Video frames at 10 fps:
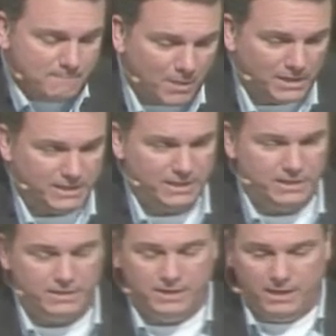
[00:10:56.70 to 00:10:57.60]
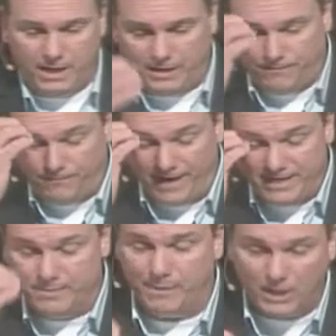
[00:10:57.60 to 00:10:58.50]
money and
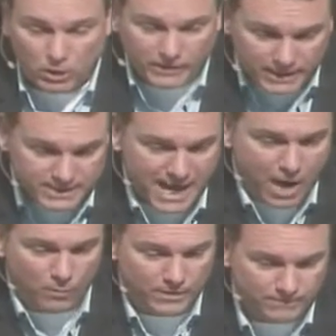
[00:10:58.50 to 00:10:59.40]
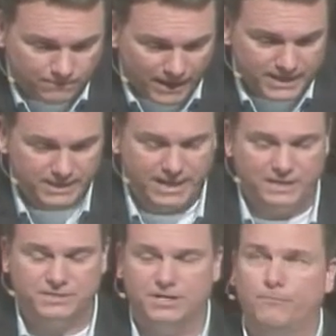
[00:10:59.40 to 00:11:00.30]
find it by looking down and finding
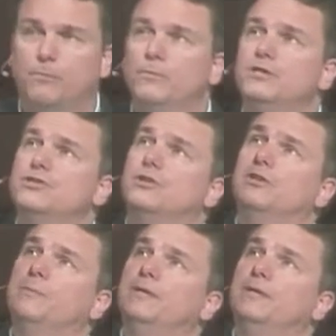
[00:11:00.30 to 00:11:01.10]
that stuff when we should be